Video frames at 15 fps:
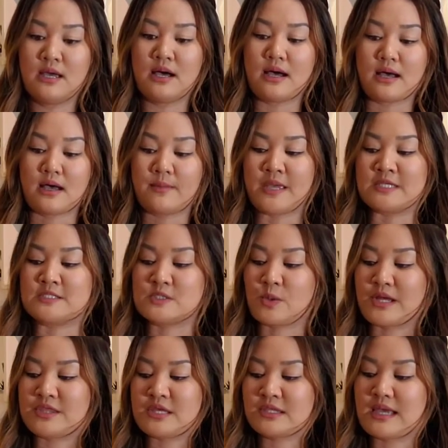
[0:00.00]
Um, and so
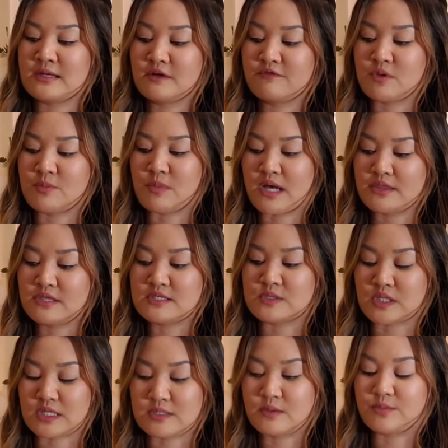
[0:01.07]
I think the end of the month is
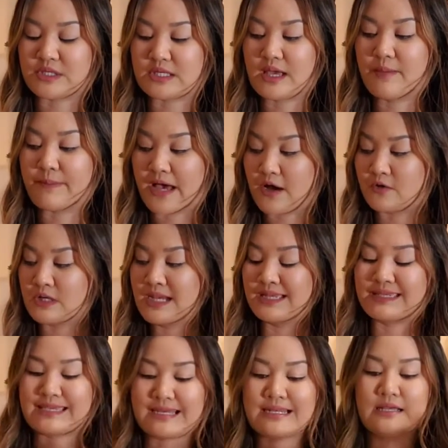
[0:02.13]
going to be about
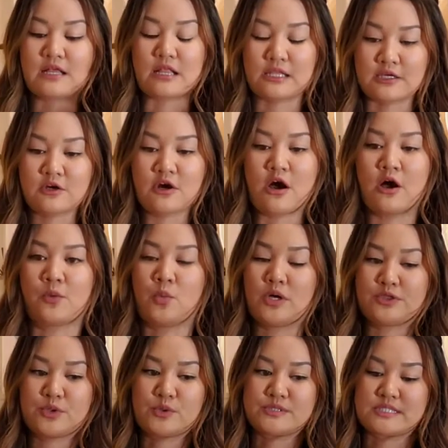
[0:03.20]
getting clear on
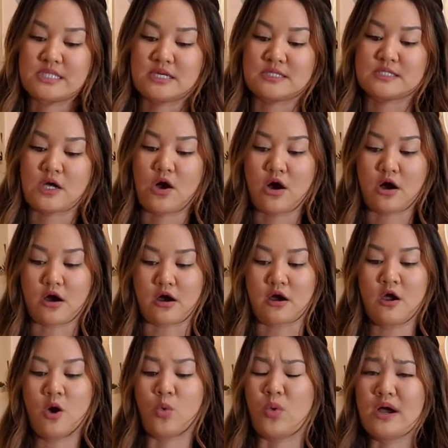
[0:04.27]
what those things are.
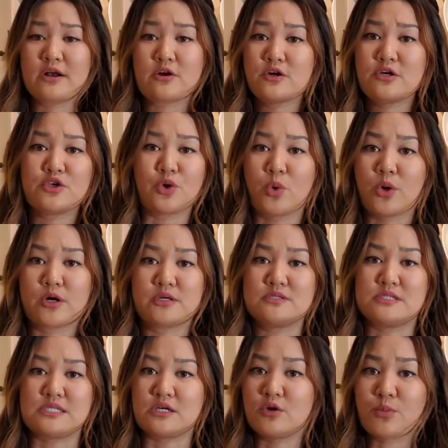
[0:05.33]
What are your
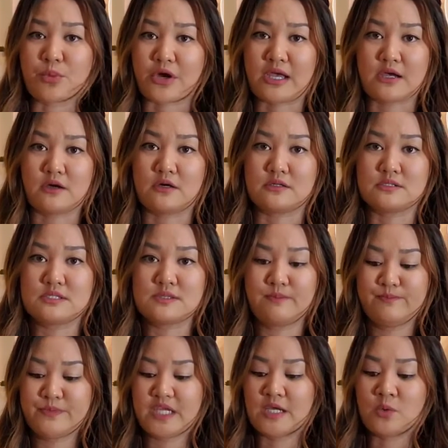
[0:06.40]
deal breakers?
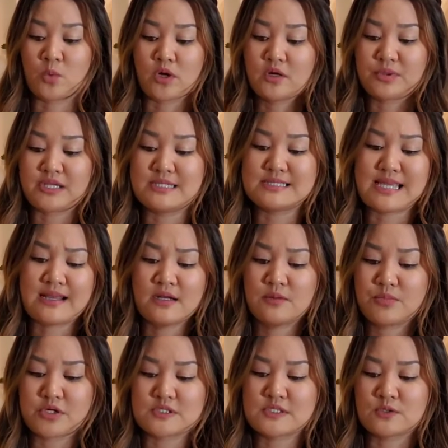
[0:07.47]
In workplace and in
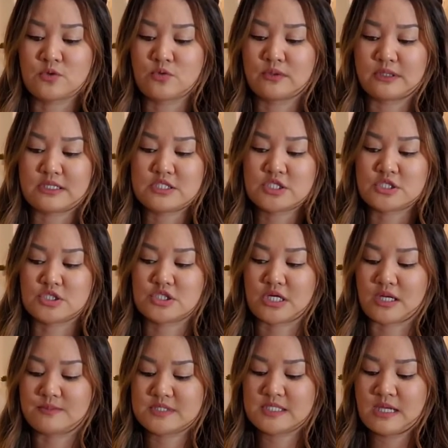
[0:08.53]
personal
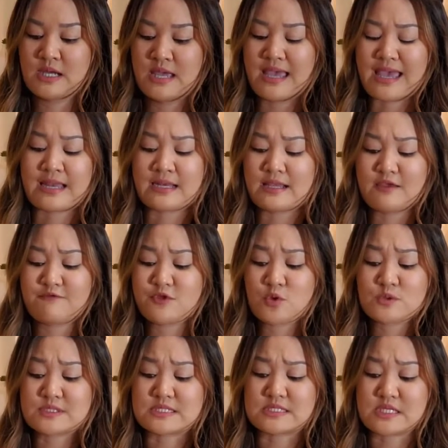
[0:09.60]
relationships. And if
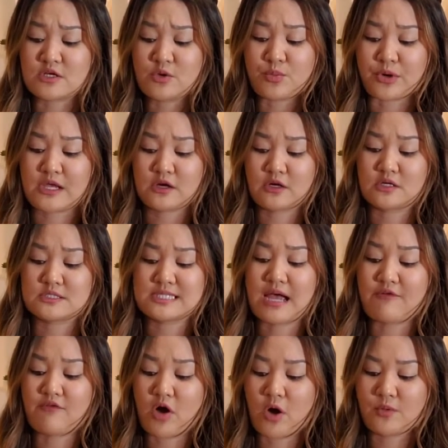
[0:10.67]
those deal breakers
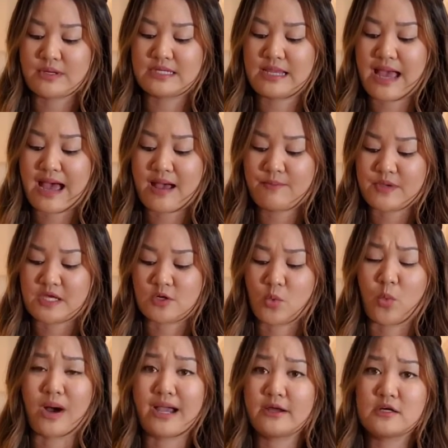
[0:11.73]
have already happened,
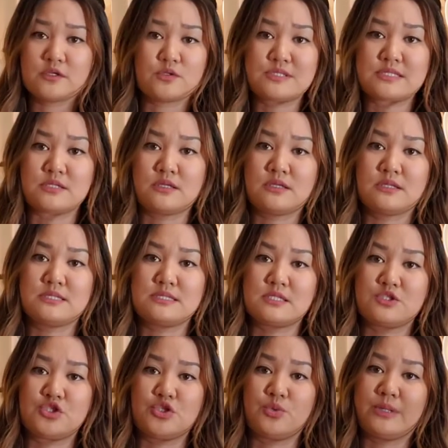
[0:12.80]
why are you still in the
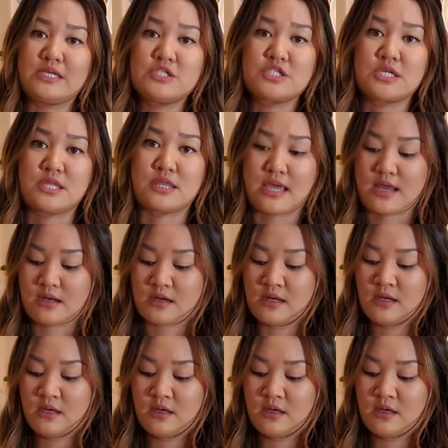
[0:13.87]
situation then?